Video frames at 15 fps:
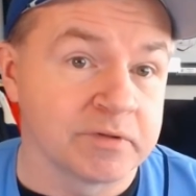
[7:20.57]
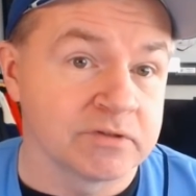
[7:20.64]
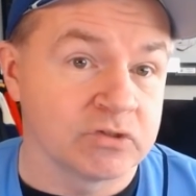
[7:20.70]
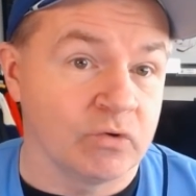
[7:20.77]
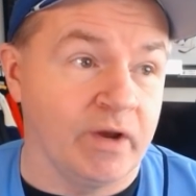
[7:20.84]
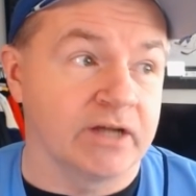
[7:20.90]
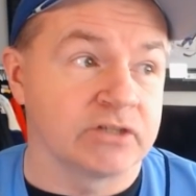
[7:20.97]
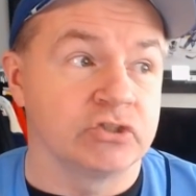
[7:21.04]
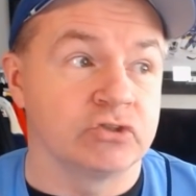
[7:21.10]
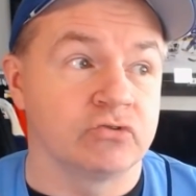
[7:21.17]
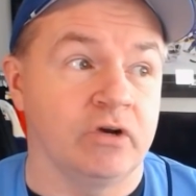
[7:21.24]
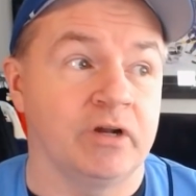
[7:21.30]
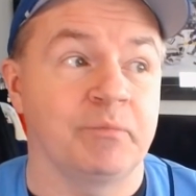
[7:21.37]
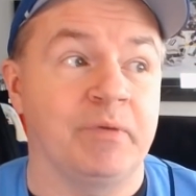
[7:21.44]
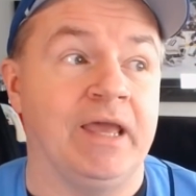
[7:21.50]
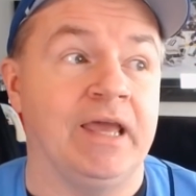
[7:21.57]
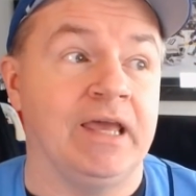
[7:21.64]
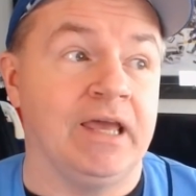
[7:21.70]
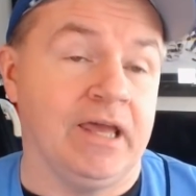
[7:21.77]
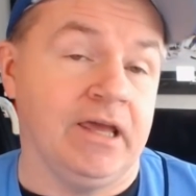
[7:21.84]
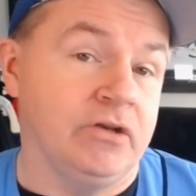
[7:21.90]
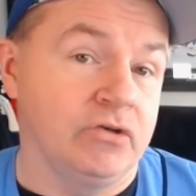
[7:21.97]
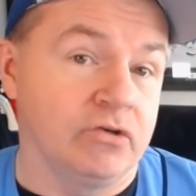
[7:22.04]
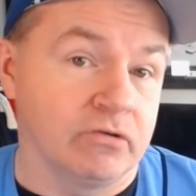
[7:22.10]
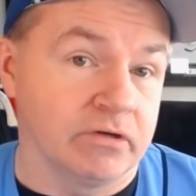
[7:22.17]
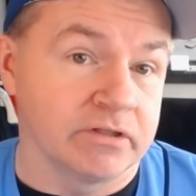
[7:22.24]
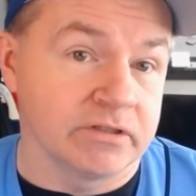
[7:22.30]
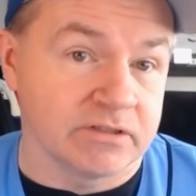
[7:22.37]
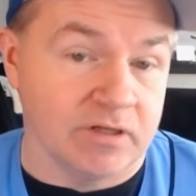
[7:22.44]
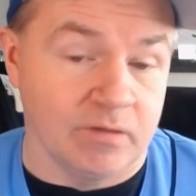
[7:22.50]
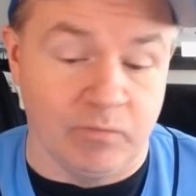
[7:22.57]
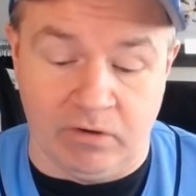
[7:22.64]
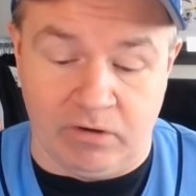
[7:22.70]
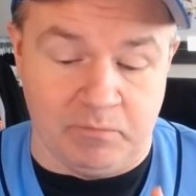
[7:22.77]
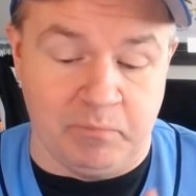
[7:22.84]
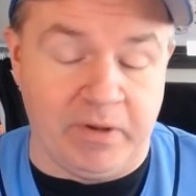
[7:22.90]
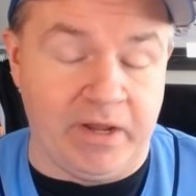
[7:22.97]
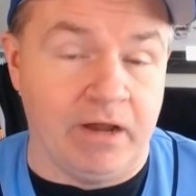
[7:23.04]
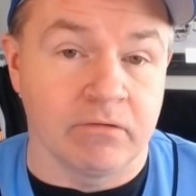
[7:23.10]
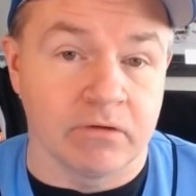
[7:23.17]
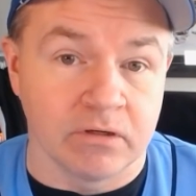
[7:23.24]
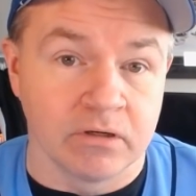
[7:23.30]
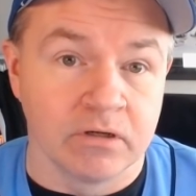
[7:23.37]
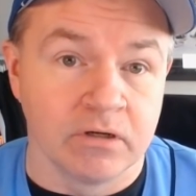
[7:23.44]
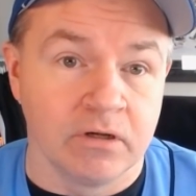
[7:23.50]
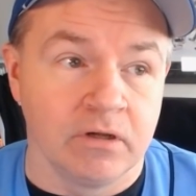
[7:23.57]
So I actually try to pay ahead during the summer on power.